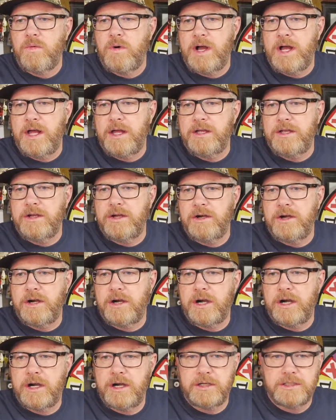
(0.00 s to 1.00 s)
while
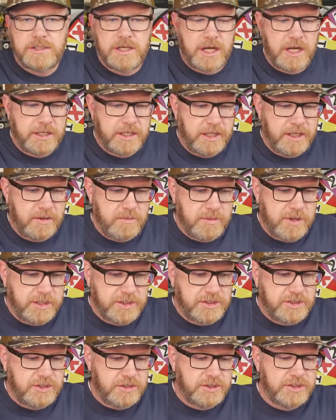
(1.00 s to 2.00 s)
you're talking
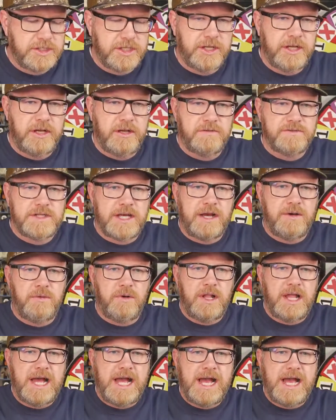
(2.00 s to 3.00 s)
amongst yourselves, I
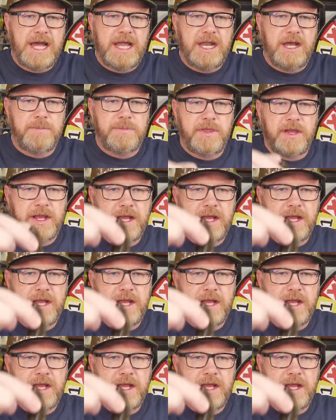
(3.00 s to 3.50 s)
will add up the